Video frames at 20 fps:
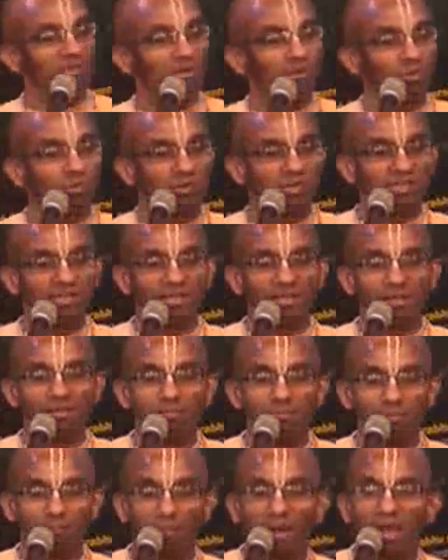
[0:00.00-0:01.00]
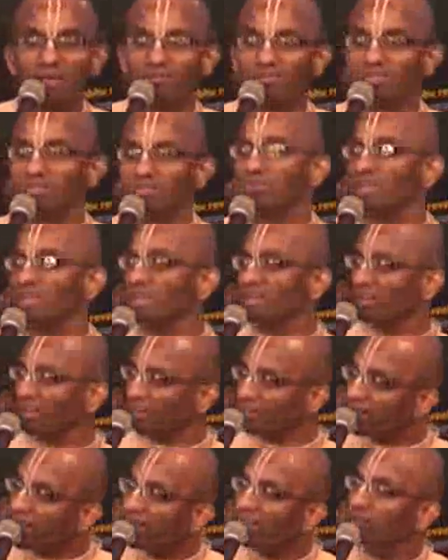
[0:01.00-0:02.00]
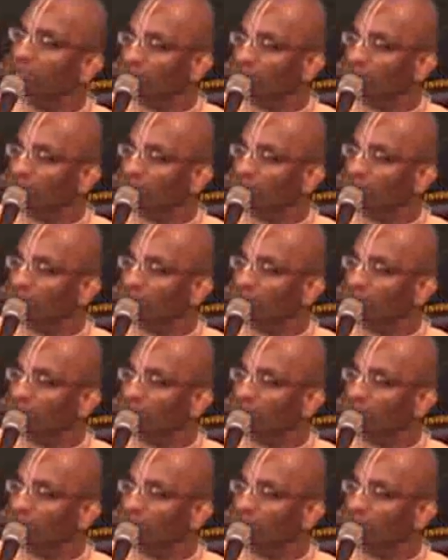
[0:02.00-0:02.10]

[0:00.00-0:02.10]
the holy name by which we can connect